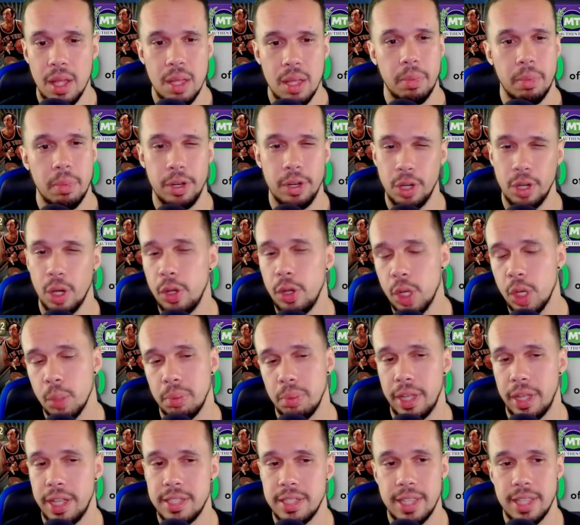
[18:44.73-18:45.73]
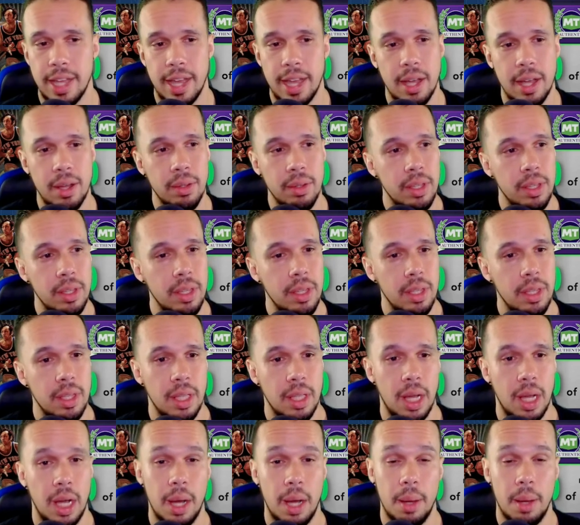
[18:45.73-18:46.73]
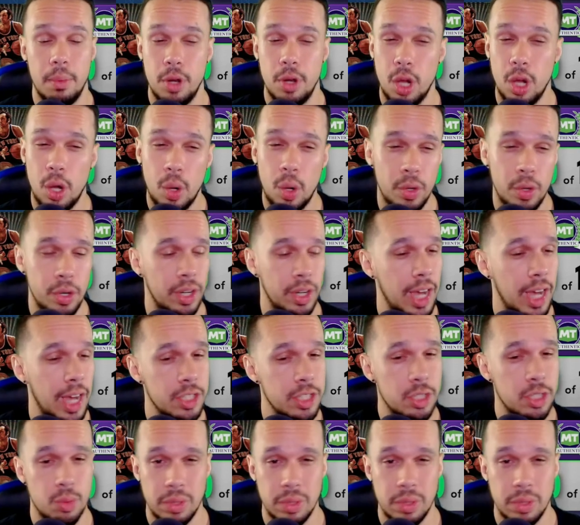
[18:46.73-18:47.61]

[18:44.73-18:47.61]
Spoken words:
But know your play style, know your guys'